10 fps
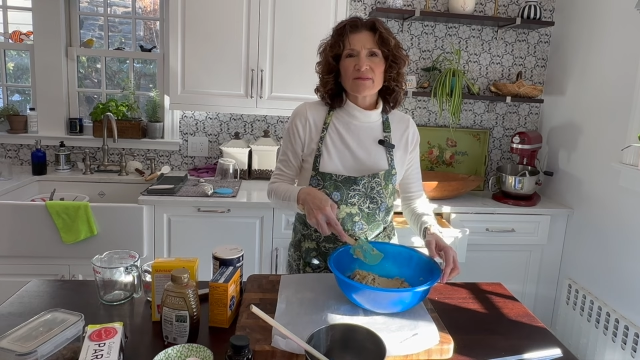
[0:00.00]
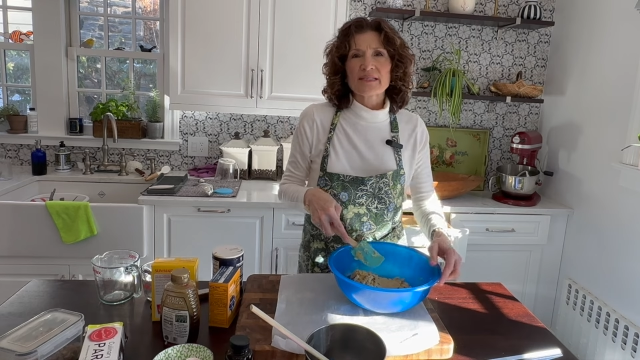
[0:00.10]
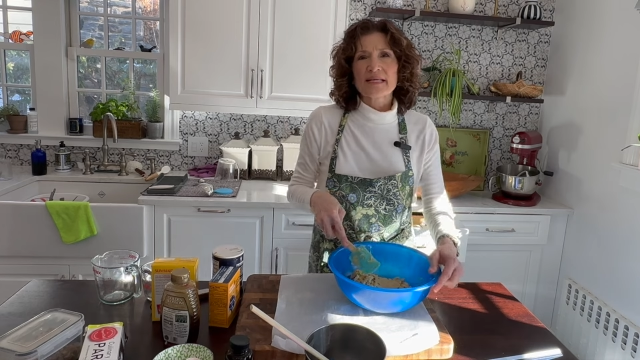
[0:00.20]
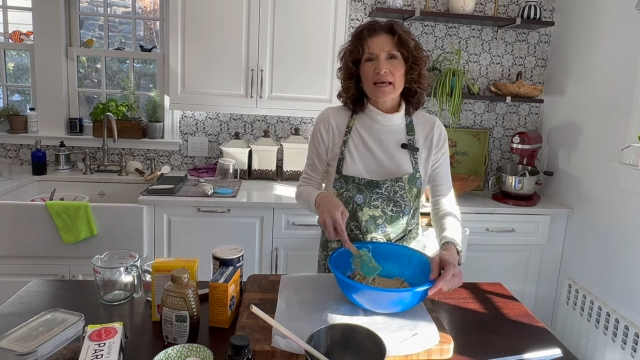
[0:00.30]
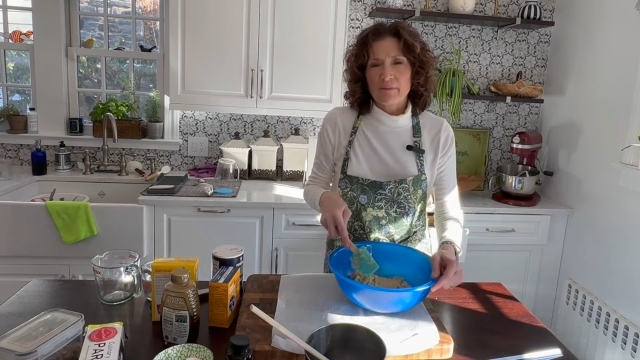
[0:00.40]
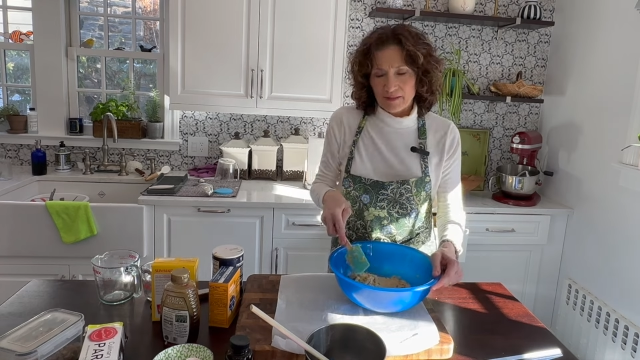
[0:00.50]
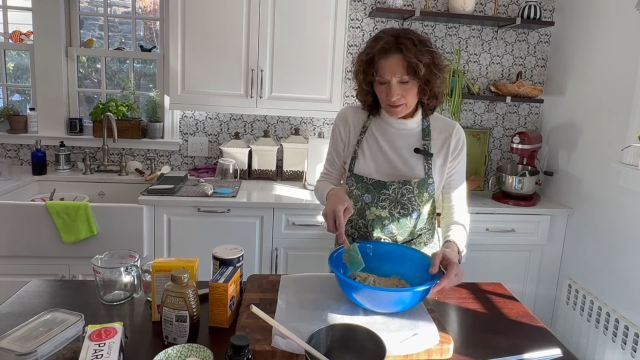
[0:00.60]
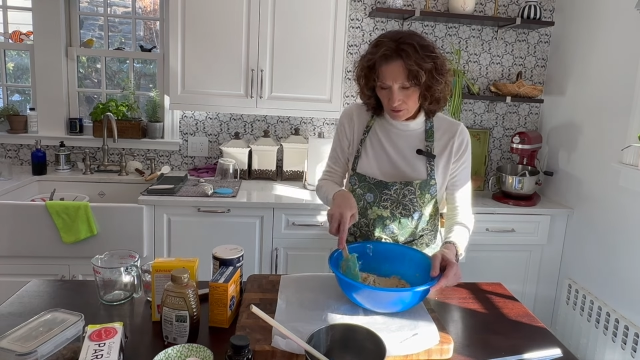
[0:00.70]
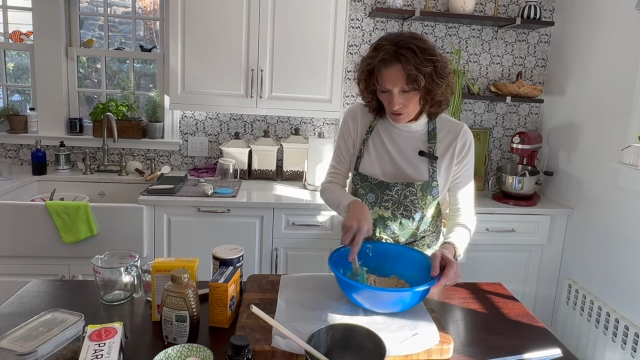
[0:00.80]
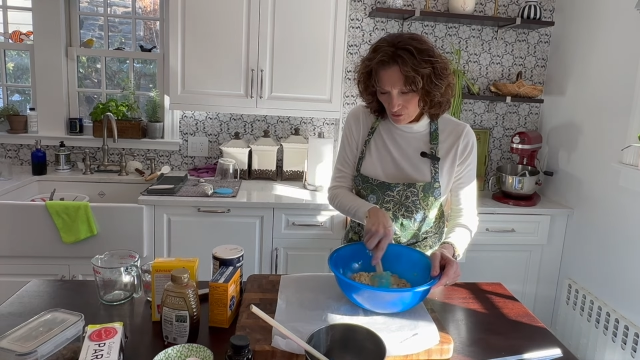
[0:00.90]
excitement.
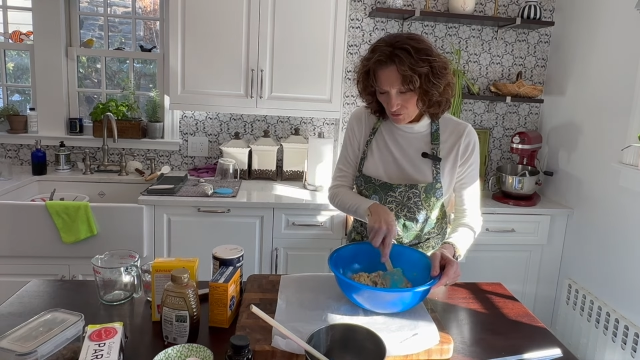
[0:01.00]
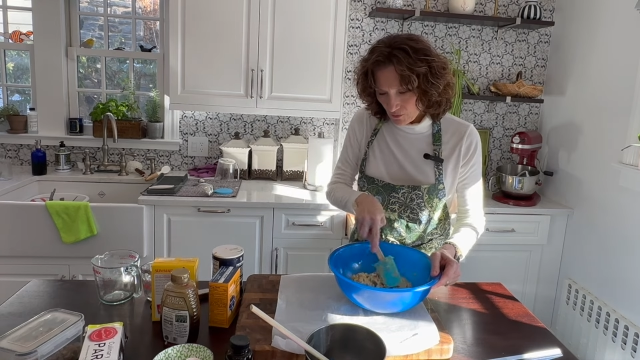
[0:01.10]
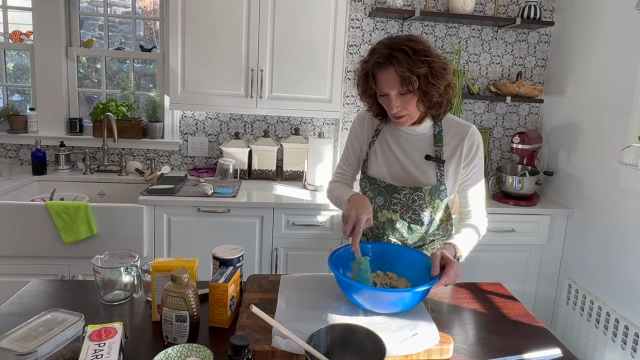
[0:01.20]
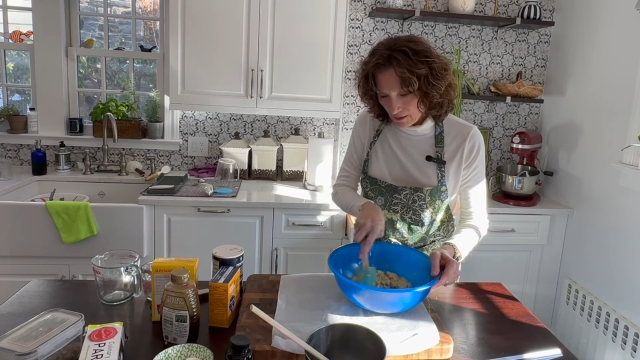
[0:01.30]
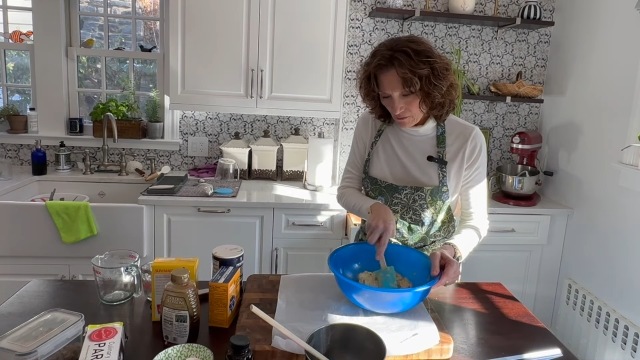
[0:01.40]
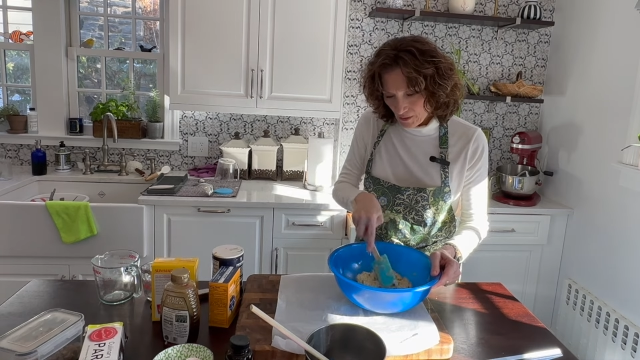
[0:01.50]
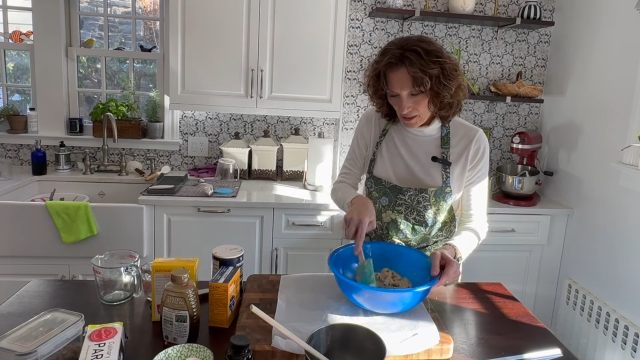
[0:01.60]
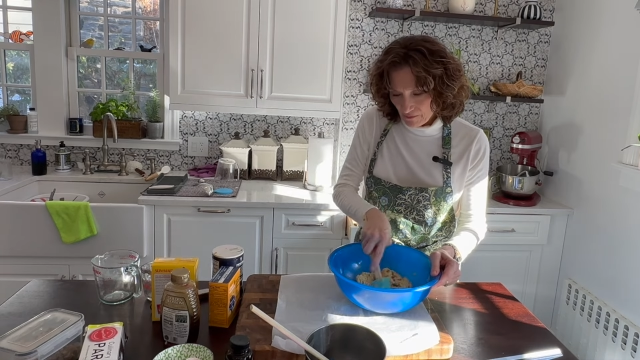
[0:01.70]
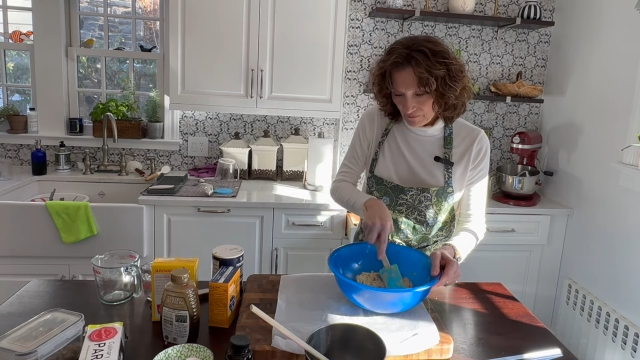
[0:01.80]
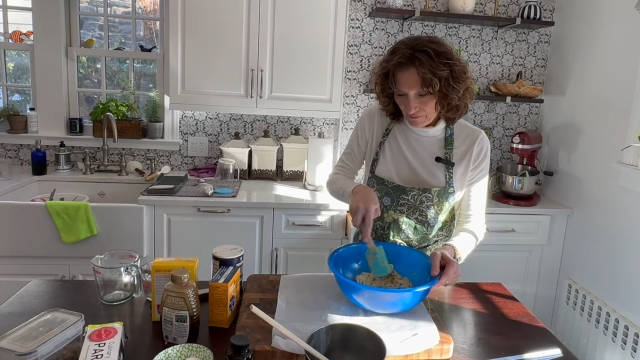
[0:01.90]
The dogs are running
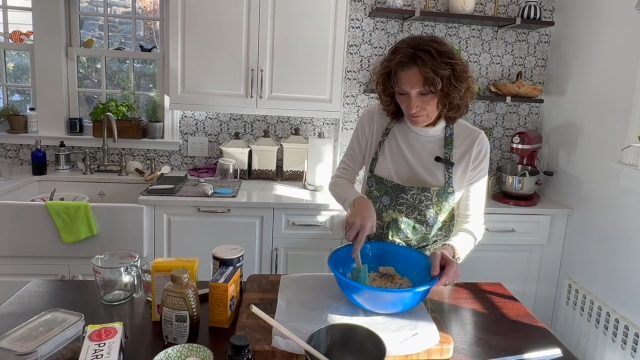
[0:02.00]
around.